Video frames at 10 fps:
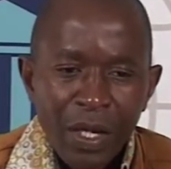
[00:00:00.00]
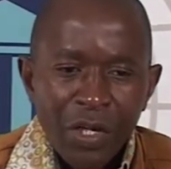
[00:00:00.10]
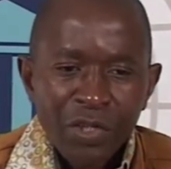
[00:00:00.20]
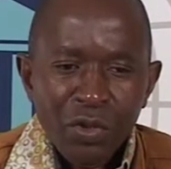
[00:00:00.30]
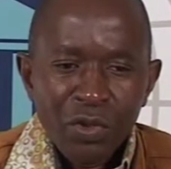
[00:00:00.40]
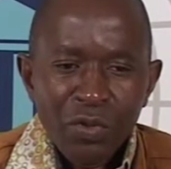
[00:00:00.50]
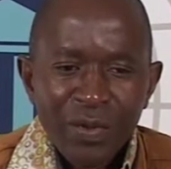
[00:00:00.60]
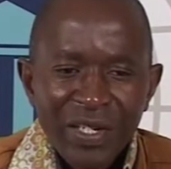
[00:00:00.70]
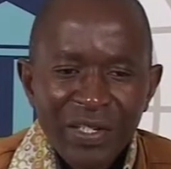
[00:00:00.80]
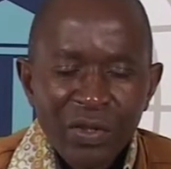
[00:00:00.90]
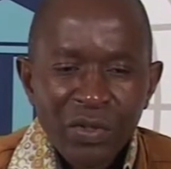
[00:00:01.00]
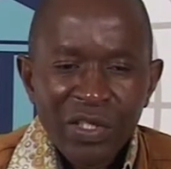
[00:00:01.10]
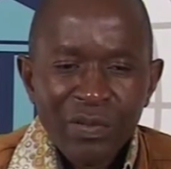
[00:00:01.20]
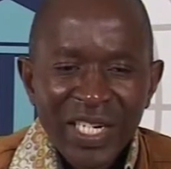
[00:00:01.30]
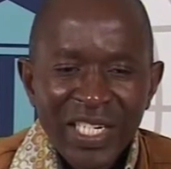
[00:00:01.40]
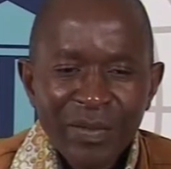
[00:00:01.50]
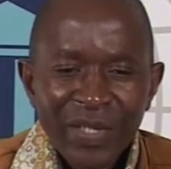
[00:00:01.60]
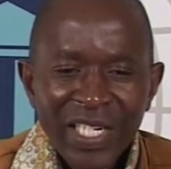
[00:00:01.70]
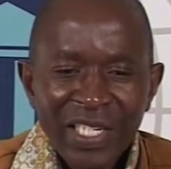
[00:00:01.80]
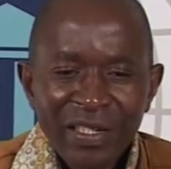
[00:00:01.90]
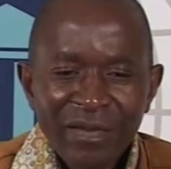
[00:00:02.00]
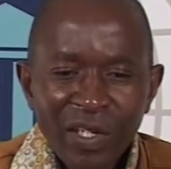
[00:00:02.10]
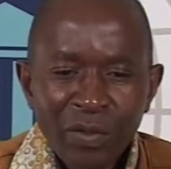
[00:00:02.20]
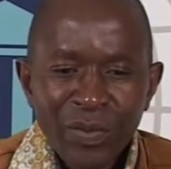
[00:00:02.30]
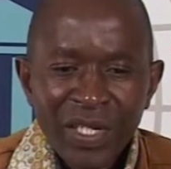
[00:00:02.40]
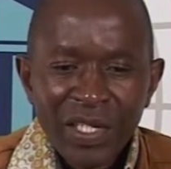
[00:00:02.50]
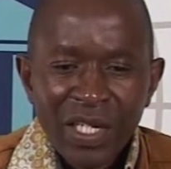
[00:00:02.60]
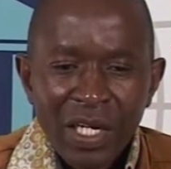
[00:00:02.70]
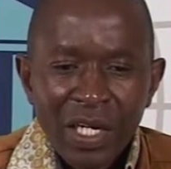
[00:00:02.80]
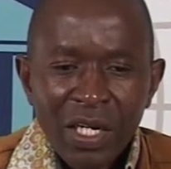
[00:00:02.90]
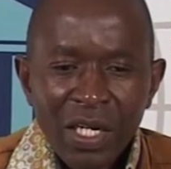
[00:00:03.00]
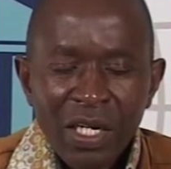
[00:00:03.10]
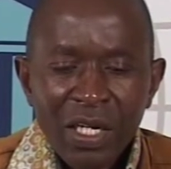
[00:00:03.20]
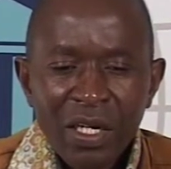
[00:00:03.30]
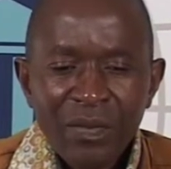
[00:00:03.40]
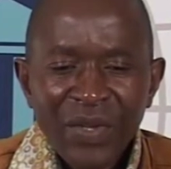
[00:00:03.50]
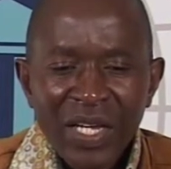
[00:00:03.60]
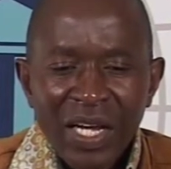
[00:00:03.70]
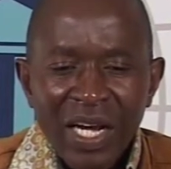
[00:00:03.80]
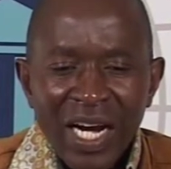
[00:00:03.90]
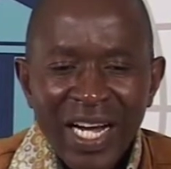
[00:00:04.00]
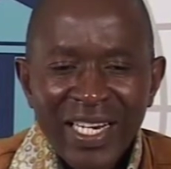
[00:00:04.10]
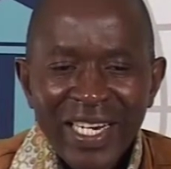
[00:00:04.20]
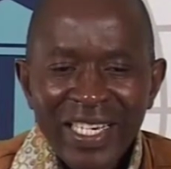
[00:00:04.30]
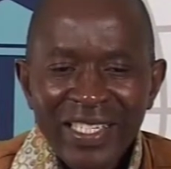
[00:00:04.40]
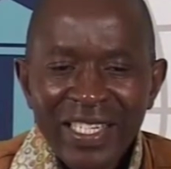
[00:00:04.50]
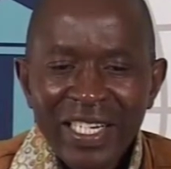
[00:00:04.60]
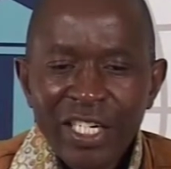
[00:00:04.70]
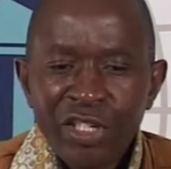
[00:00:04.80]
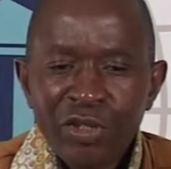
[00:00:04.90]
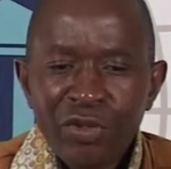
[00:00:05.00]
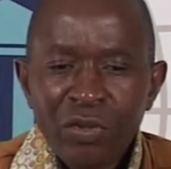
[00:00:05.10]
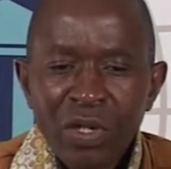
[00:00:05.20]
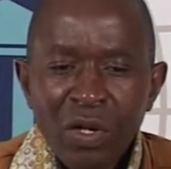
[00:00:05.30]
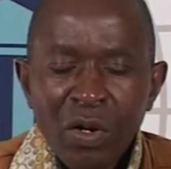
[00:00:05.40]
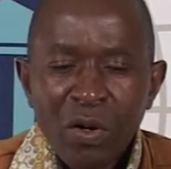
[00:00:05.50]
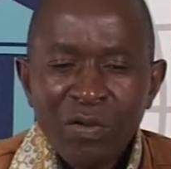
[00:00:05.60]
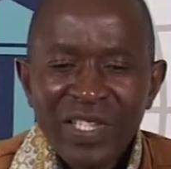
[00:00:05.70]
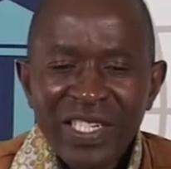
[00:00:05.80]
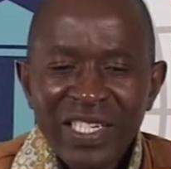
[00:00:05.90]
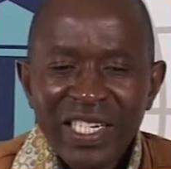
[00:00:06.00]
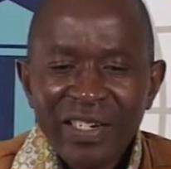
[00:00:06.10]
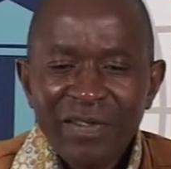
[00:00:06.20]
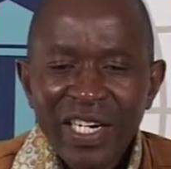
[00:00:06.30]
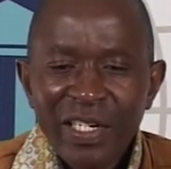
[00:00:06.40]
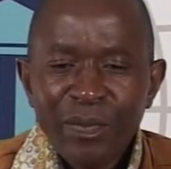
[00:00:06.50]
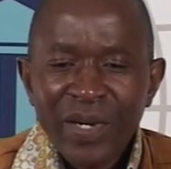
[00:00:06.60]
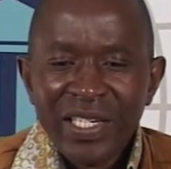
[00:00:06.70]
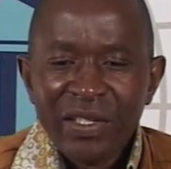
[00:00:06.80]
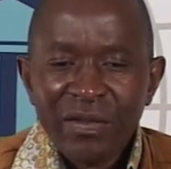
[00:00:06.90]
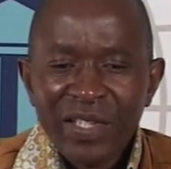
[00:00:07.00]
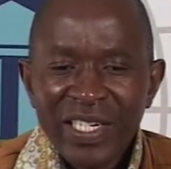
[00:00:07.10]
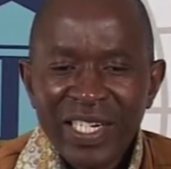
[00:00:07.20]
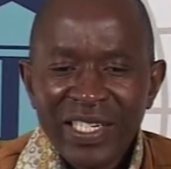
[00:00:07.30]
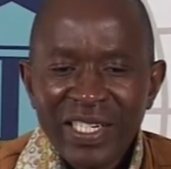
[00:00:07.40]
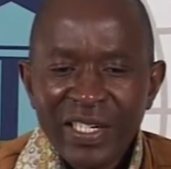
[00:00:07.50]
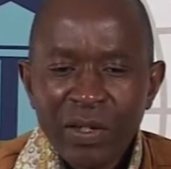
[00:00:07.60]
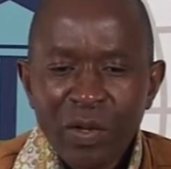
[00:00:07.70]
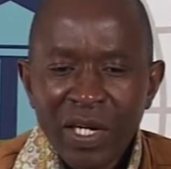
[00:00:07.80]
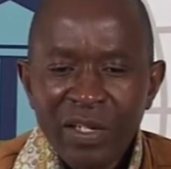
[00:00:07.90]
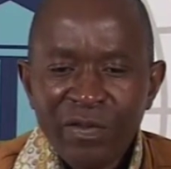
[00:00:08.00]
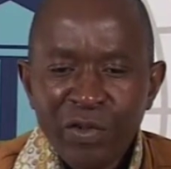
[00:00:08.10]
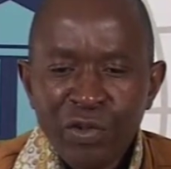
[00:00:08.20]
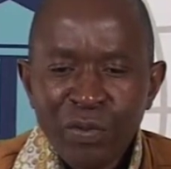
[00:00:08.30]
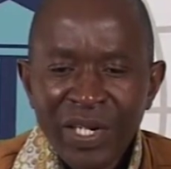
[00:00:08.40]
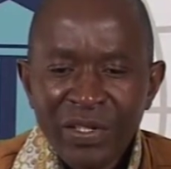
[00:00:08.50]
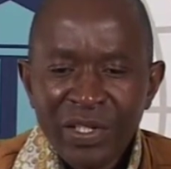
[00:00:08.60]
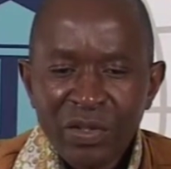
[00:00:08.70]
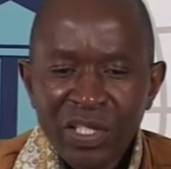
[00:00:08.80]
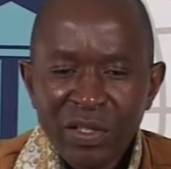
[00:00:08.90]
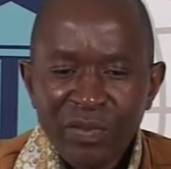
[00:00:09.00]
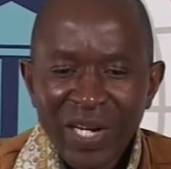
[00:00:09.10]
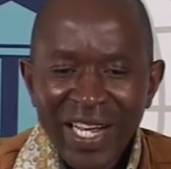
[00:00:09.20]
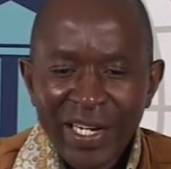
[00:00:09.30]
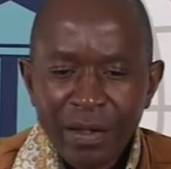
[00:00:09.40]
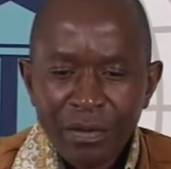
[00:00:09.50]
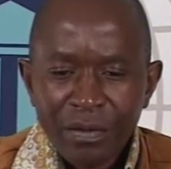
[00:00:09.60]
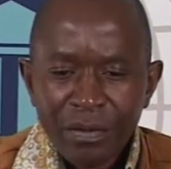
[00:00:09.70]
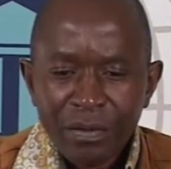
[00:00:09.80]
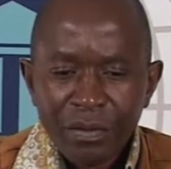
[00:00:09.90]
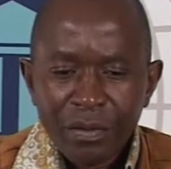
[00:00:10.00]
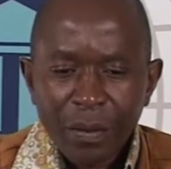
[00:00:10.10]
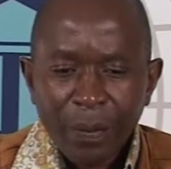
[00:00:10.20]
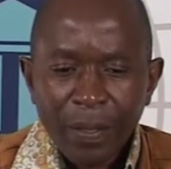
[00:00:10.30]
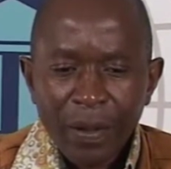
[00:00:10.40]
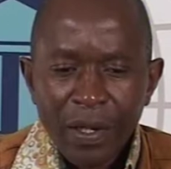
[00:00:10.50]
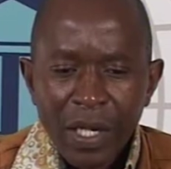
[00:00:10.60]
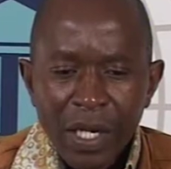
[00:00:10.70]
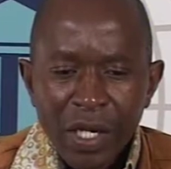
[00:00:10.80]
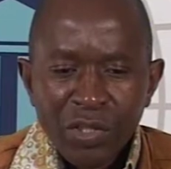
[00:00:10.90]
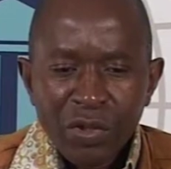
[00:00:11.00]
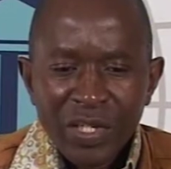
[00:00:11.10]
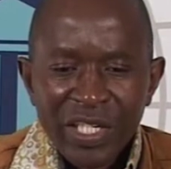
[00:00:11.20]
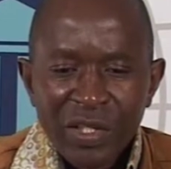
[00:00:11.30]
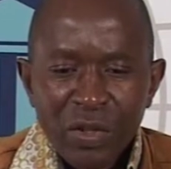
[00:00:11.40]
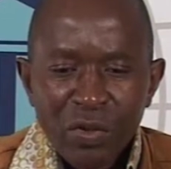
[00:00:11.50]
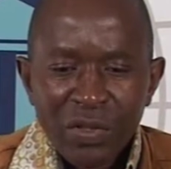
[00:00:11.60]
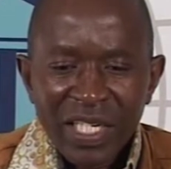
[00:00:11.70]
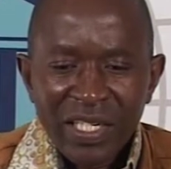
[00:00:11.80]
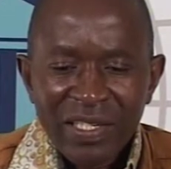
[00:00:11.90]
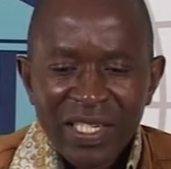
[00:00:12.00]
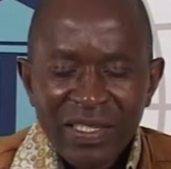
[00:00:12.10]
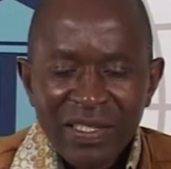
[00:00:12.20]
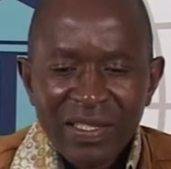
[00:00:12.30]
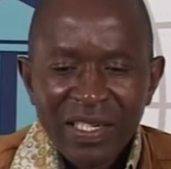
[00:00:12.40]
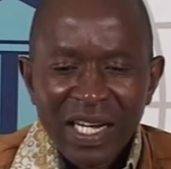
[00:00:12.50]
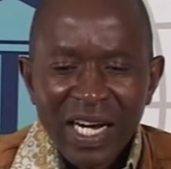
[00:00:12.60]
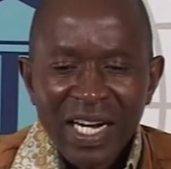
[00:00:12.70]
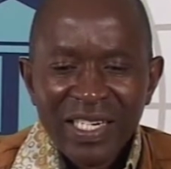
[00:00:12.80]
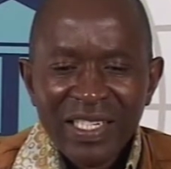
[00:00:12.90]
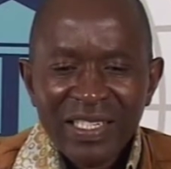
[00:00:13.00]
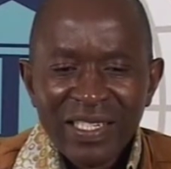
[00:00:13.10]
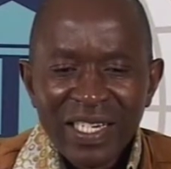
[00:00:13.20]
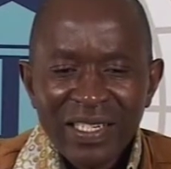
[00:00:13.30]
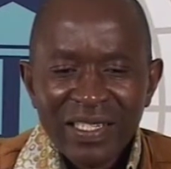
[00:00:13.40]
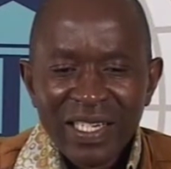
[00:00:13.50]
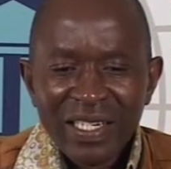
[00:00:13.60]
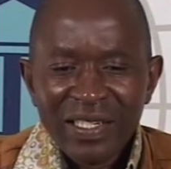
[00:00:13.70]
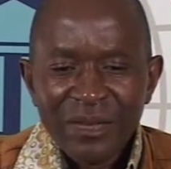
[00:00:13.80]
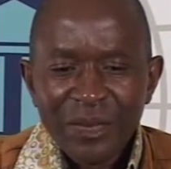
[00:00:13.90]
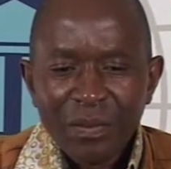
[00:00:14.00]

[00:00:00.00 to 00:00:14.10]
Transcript: So human resource management and development highlights the issue of the significant parts of the data required for human resources planning. So it looks at this and it says that